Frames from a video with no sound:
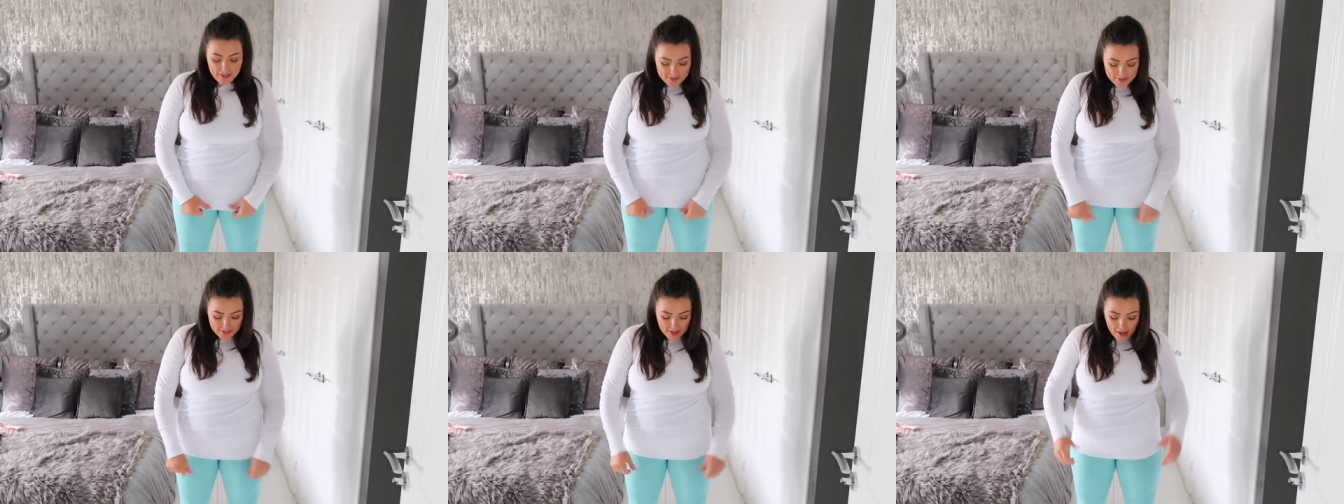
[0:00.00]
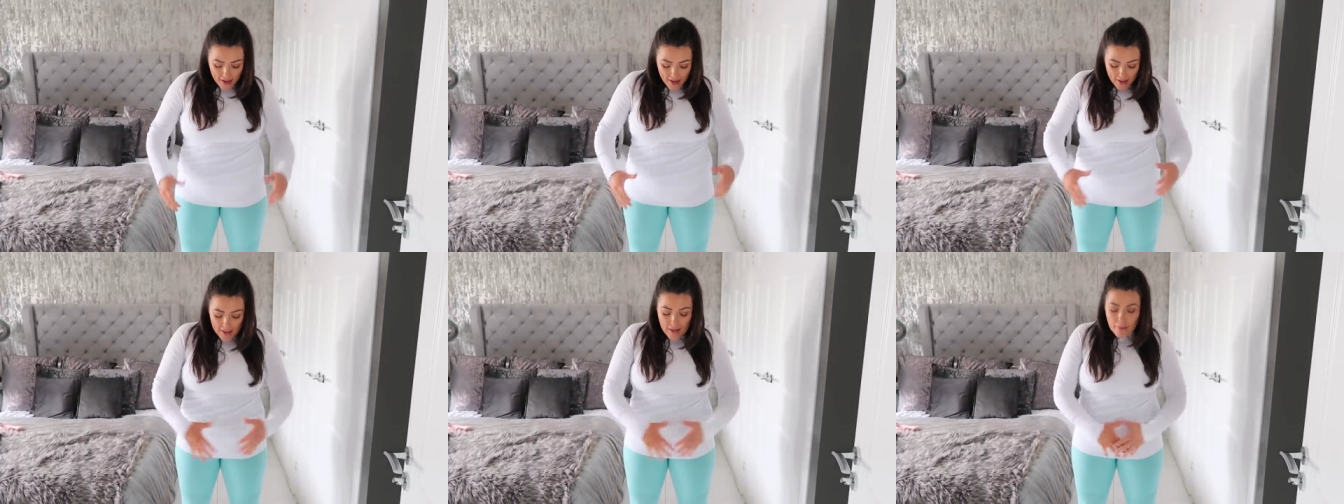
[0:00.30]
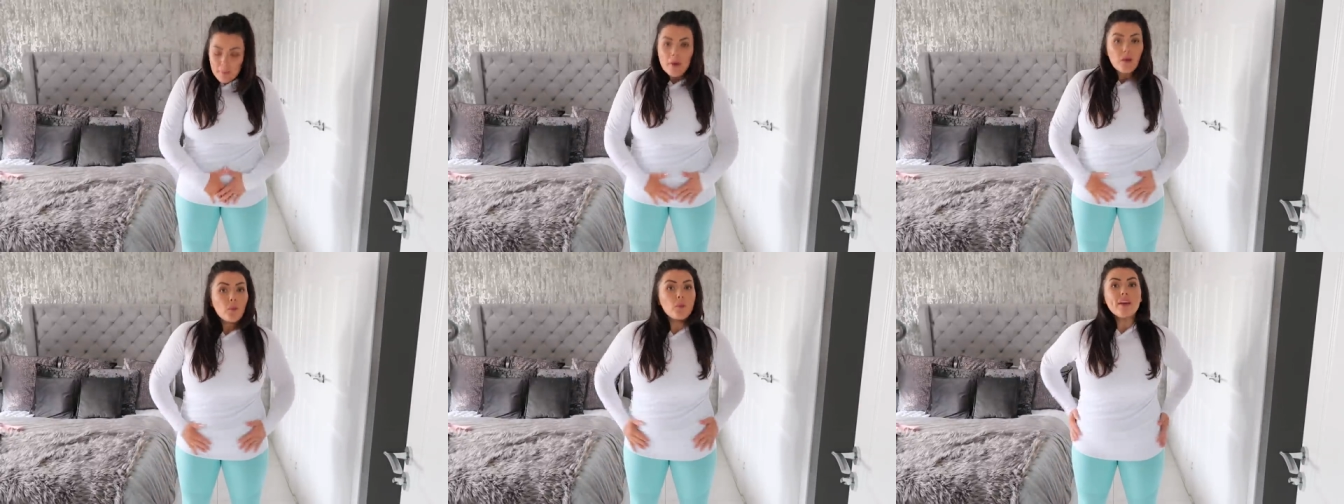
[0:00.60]
is
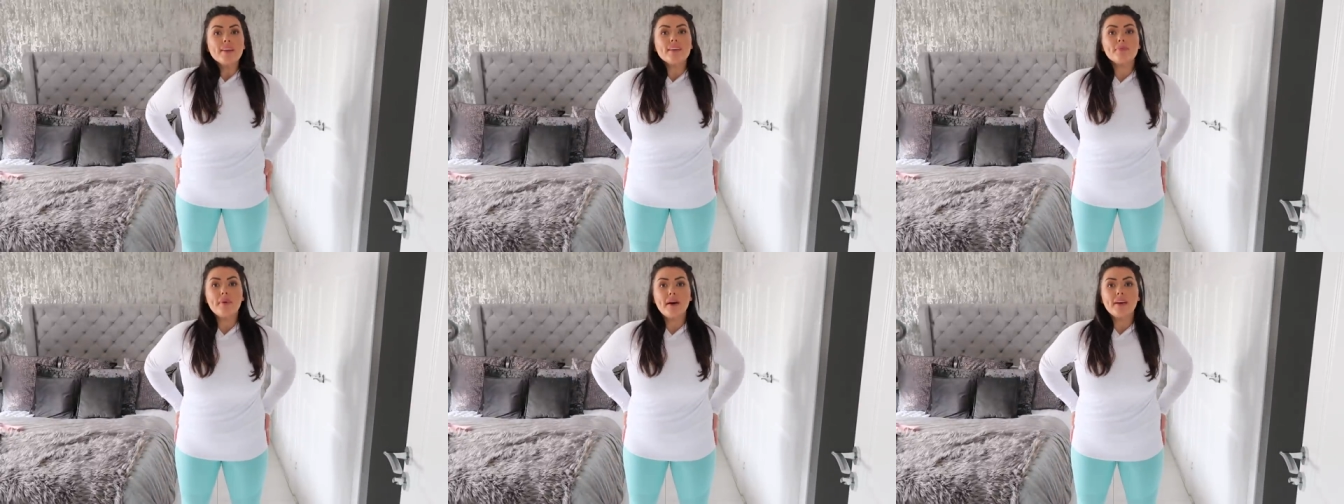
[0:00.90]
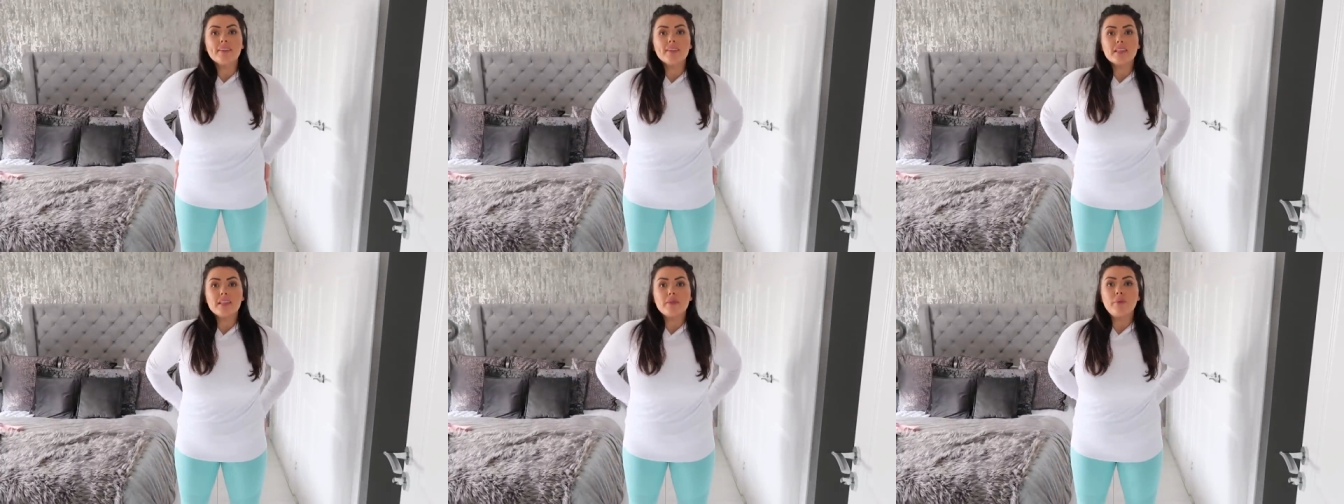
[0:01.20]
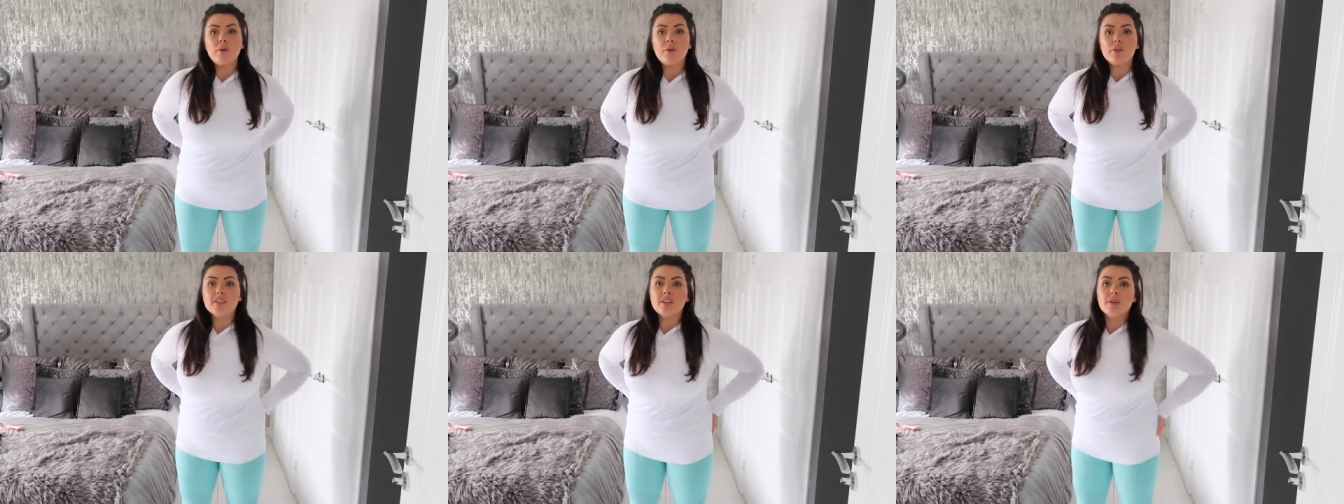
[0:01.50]
the big waistband at the
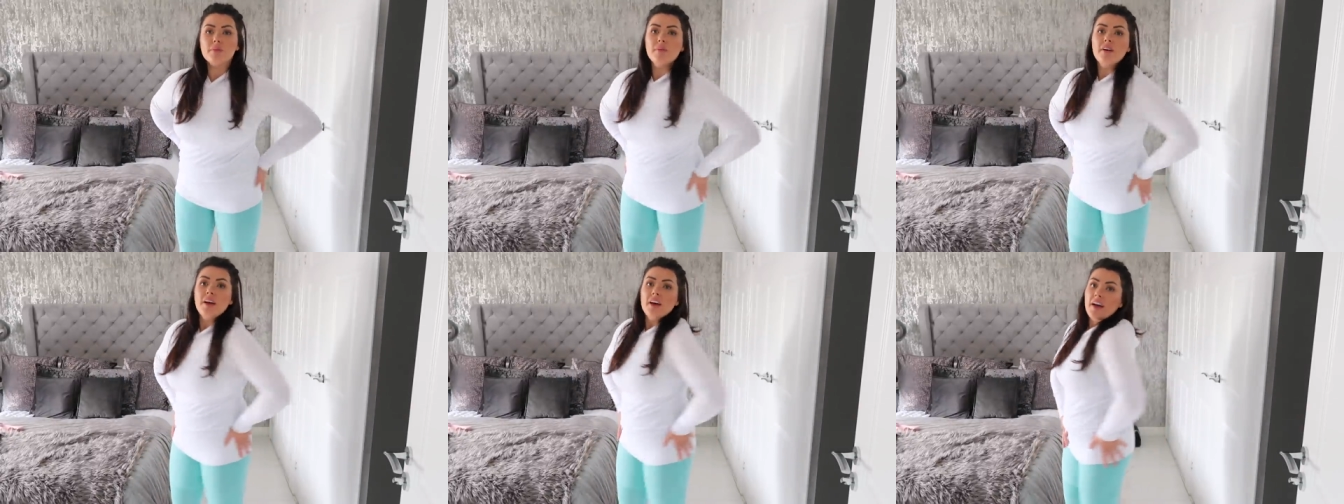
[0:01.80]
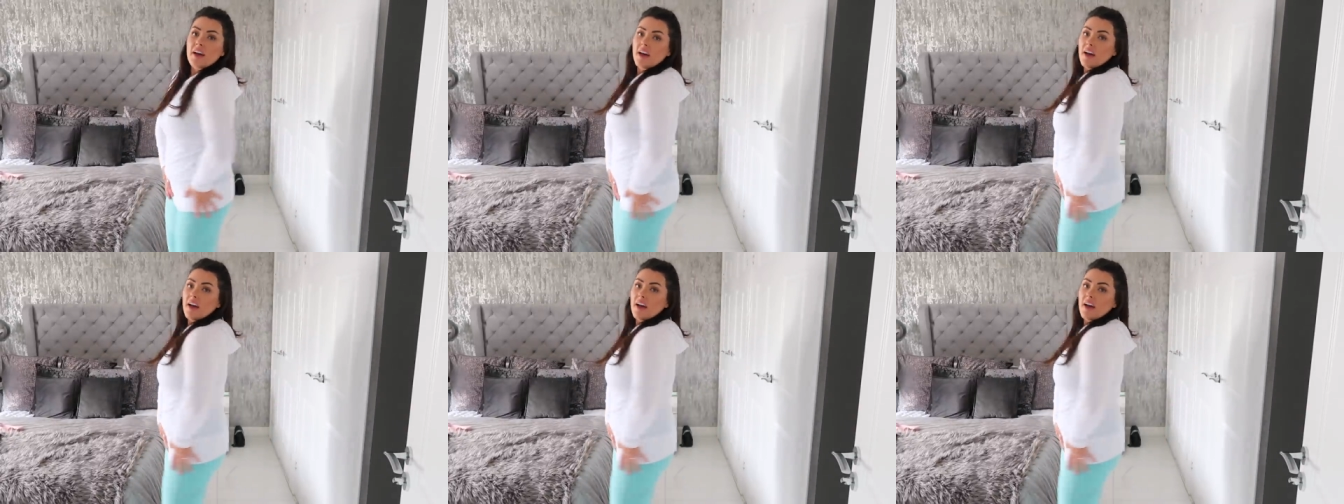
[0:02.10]
bottom.